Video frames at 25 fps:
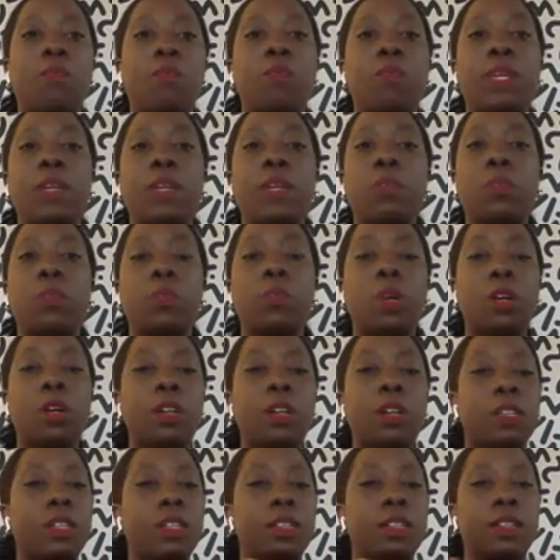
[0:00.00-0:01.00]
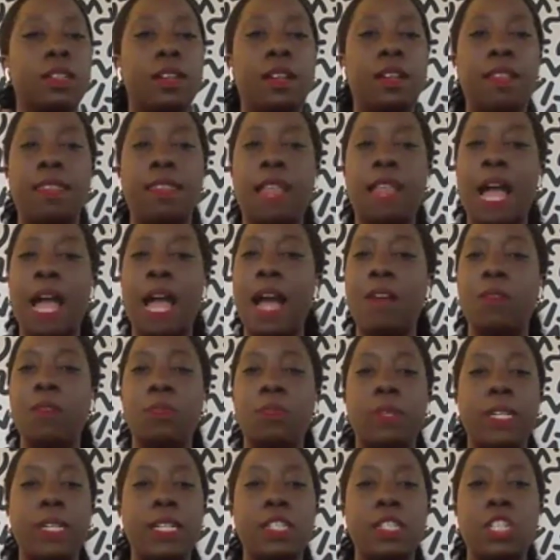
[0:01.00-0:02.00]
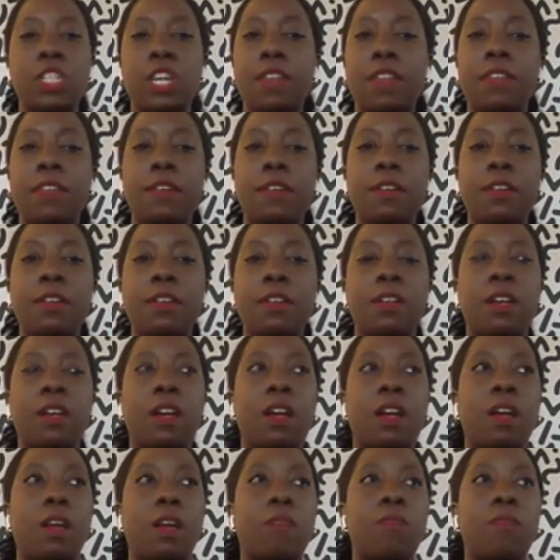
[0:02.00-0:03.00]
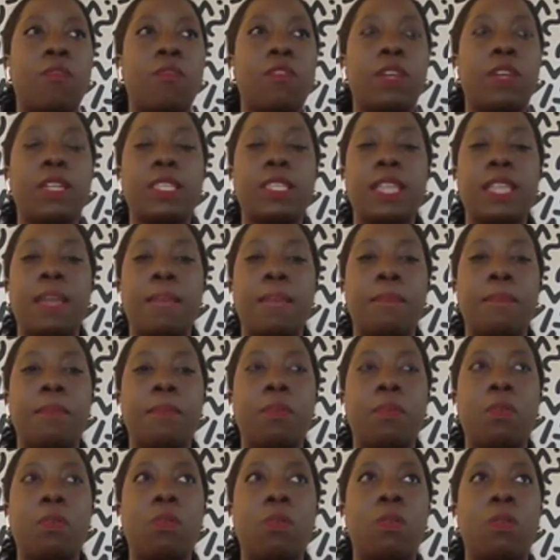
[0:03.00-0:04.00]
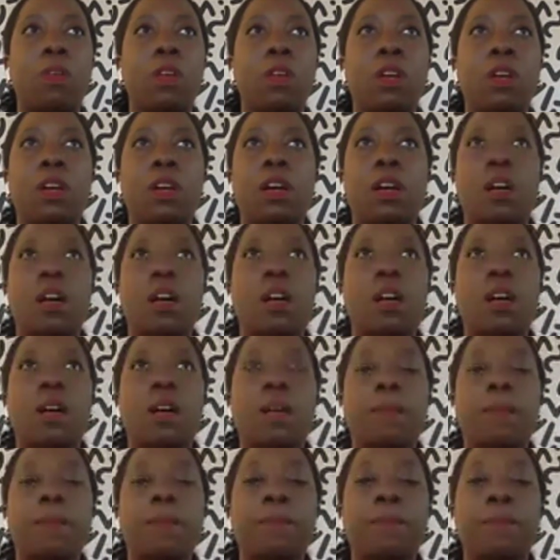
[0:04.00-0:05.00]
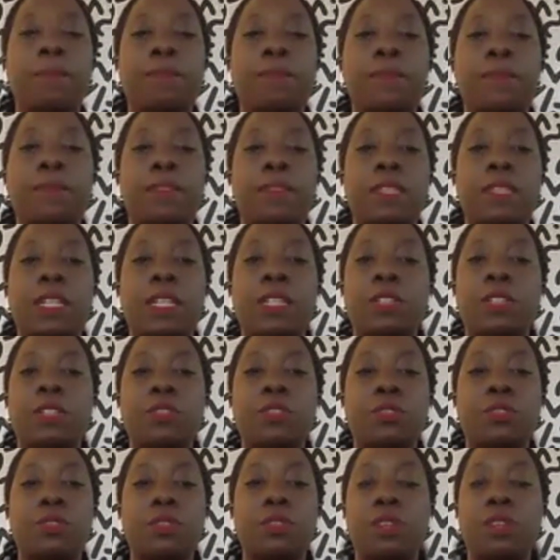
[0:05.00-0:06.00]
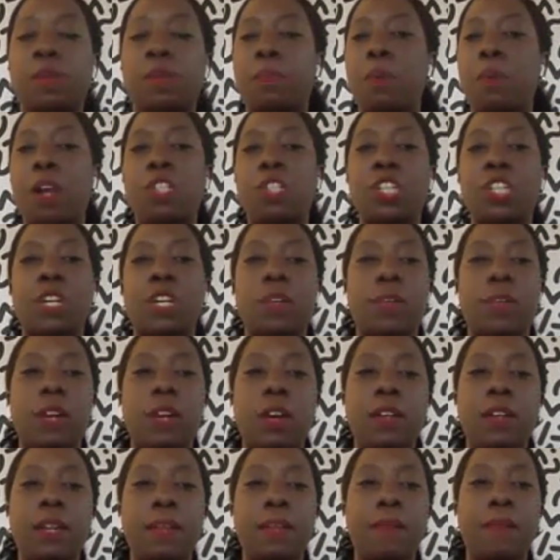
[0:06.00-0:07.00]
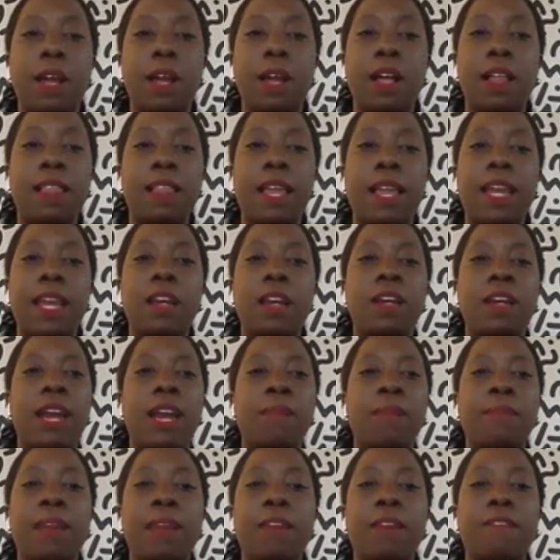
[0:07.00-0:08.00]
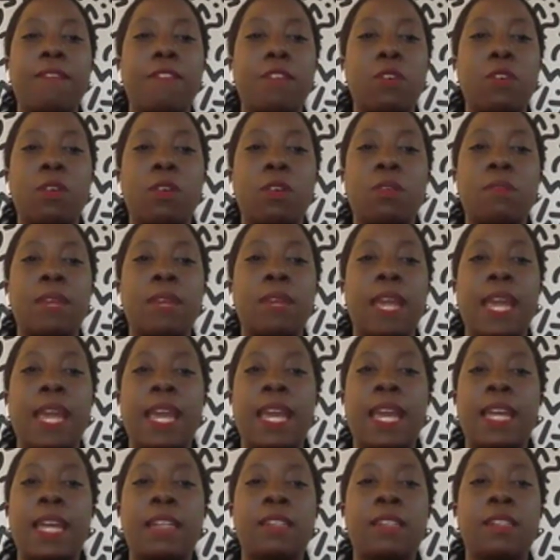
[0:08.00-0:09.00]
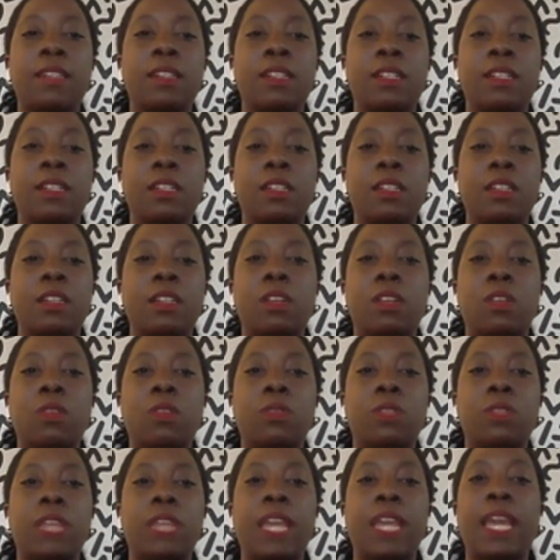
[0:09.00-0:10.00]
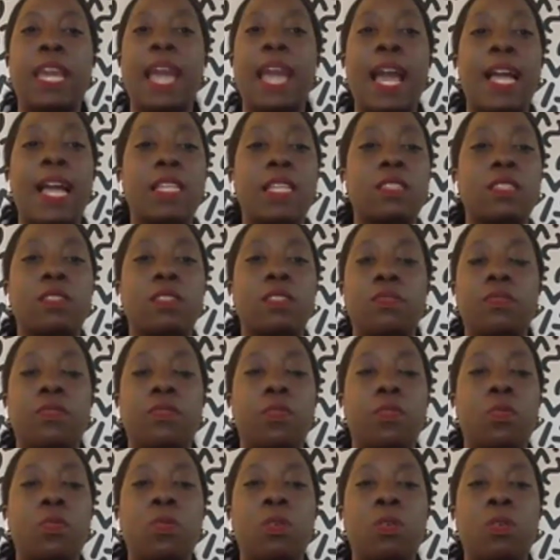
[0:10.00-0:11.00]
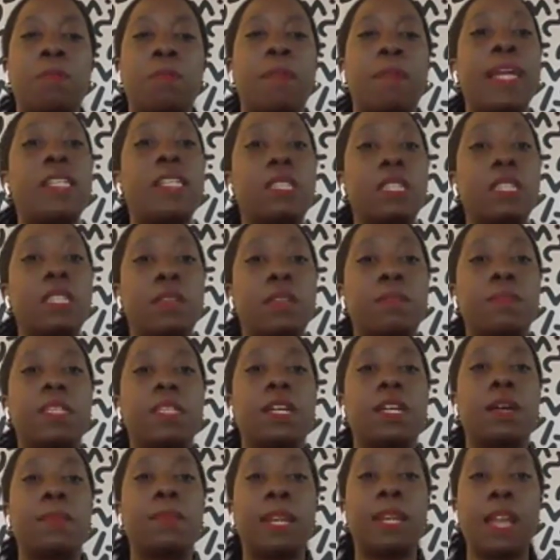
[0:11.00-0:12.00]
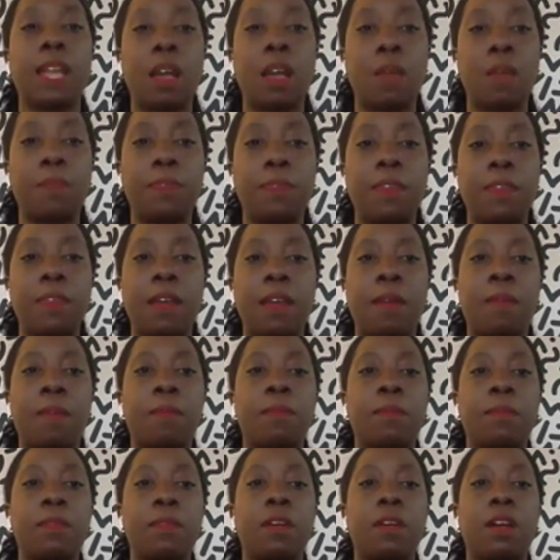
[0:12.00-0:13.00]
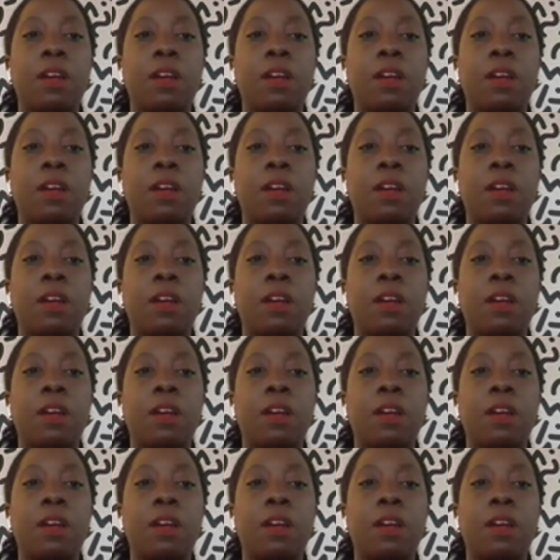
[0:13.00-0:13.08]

We work a lot with each other. For example, there's a project going on in Montclair at my firm, and they ask for my team to come and help them,